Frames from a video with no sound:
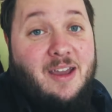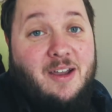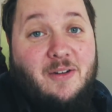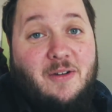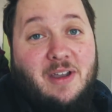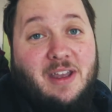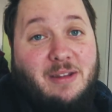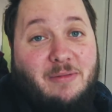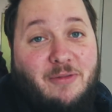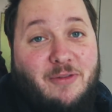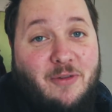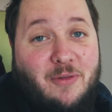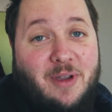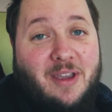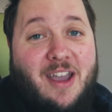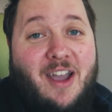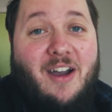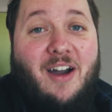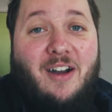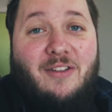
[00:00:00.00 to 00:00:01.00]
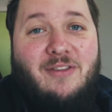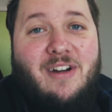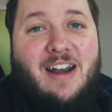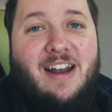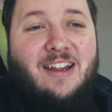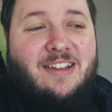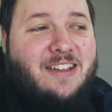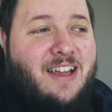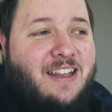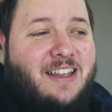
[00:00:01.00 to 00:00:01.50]
Quickly before we go, I
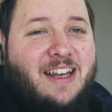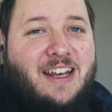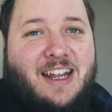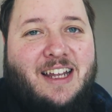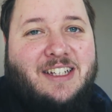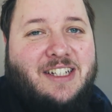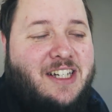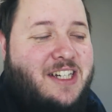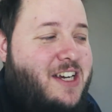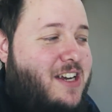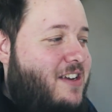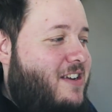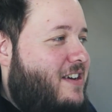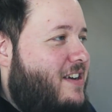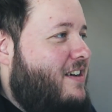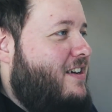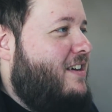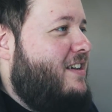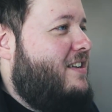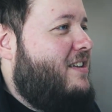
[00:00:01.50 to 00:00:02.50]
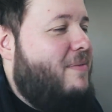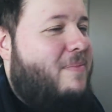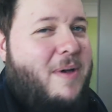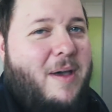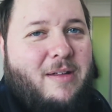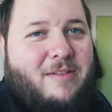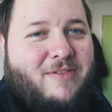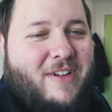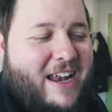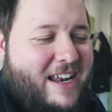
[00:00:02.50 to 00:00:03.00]
realised I didn't actually show you guys the
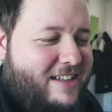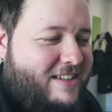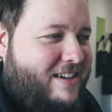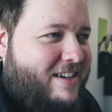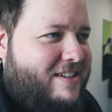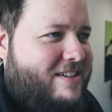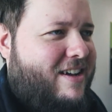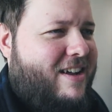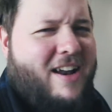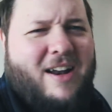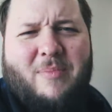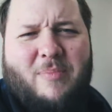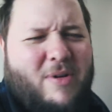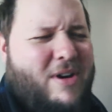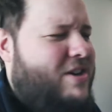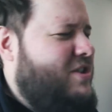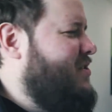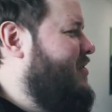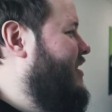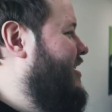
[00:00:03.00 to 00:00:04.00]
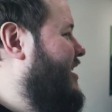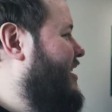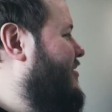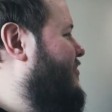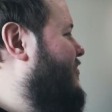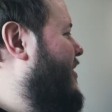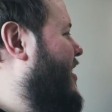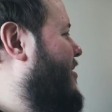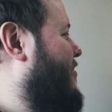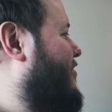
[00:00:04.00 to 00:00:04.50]
Burb's Valentine's card. I'm pretty sure I
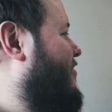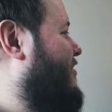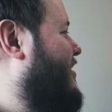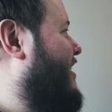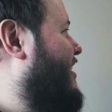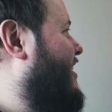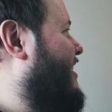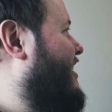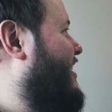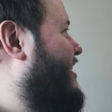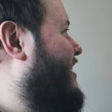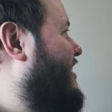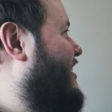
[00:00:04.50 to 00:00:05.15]
didn't. Burb, did I?